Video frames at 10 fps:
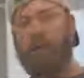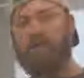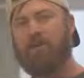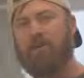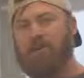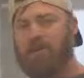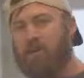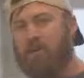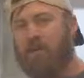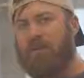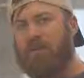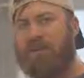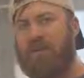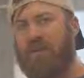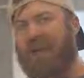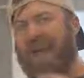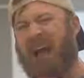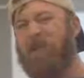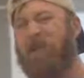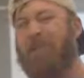I'm also going to show you on this training
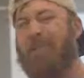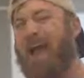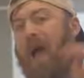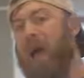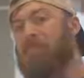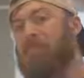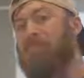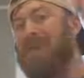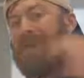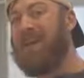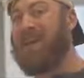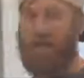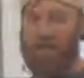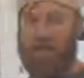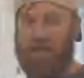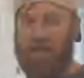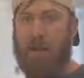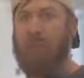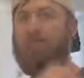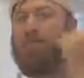how you can make big money,
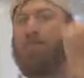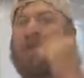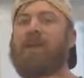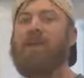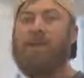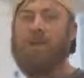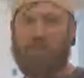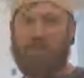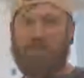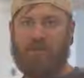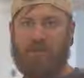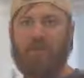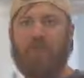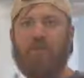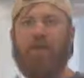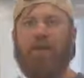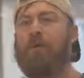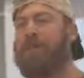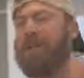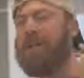big commissions. So
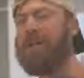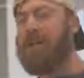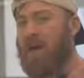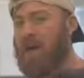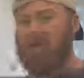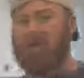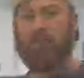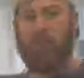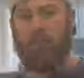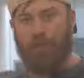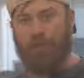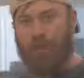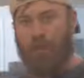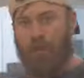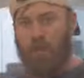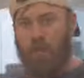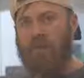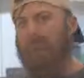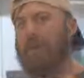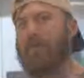without even getting a customer,
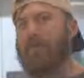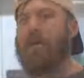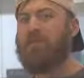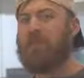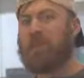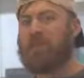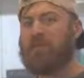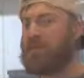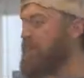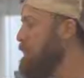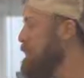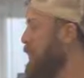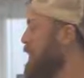without even having people spend